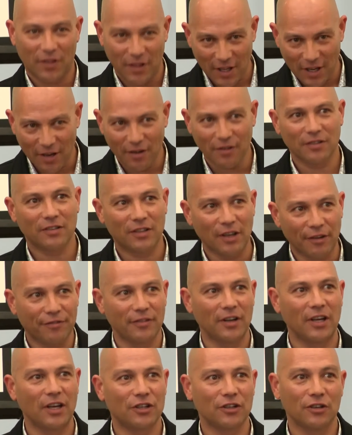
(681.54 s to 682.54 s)
there is
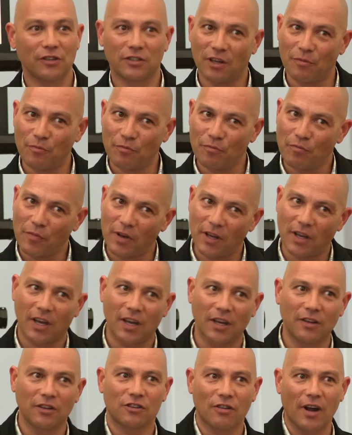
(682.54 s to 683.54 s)
definitely issues, and we
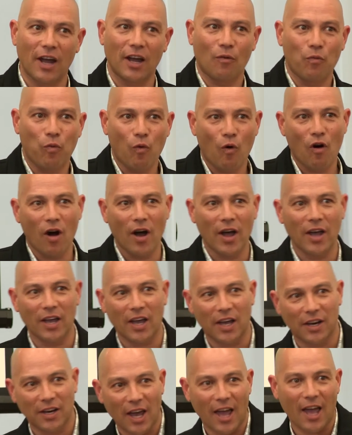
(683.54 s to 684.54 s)
can track why
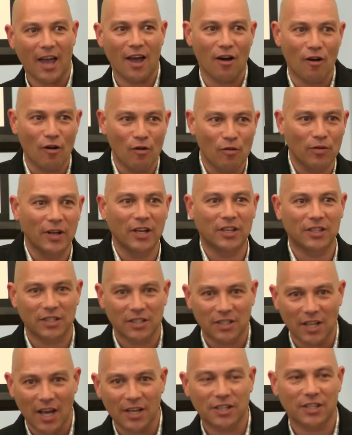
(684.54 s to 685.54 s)
and how
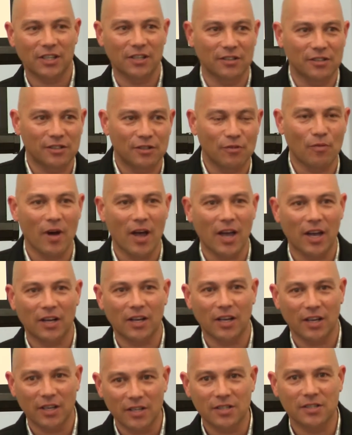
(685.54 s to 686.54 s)
legislation is the way it
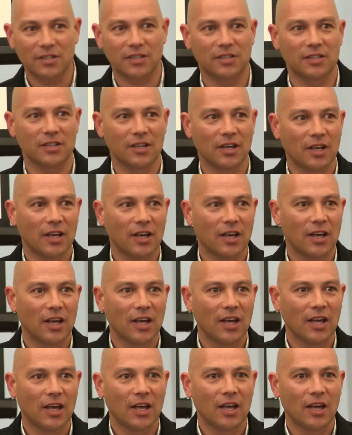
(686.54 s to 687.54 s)
is.
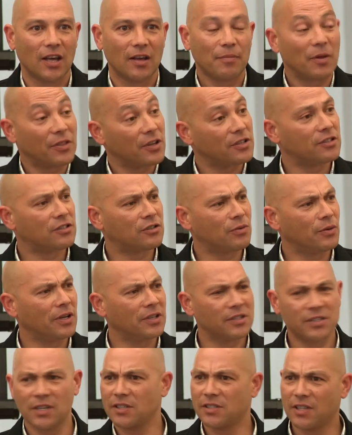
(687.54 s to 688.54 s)
But this is
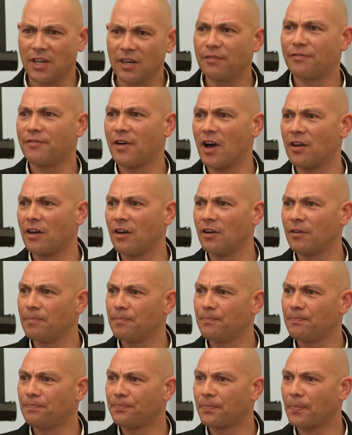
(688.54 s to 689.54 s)
twenty sixteen, whānau.
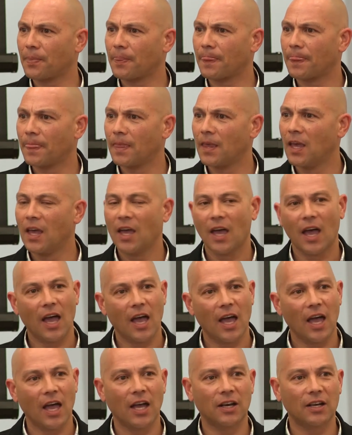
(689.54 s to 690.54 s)

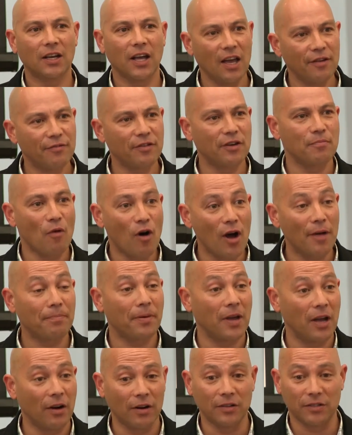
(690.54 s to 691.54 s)
And even my
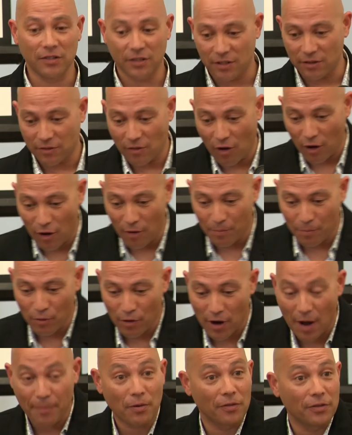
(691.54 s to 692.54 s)
parents, I got
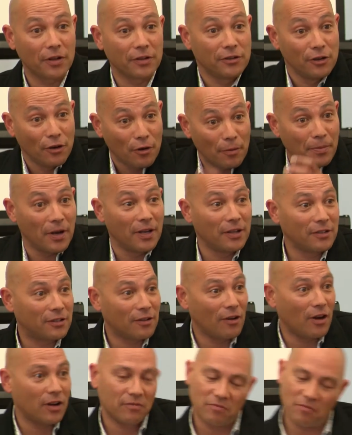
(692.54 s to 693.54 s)
brought up on this European side,